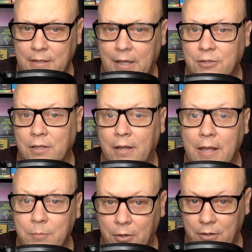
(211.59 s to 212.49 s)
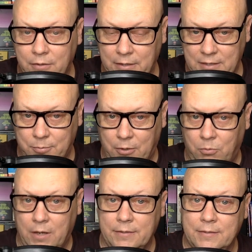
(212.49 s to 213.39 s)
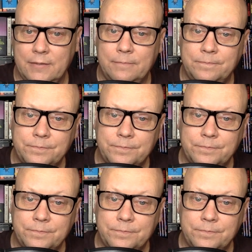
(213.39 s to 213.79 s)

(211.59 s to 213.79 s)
Angela Lansbury, Lansbury runs.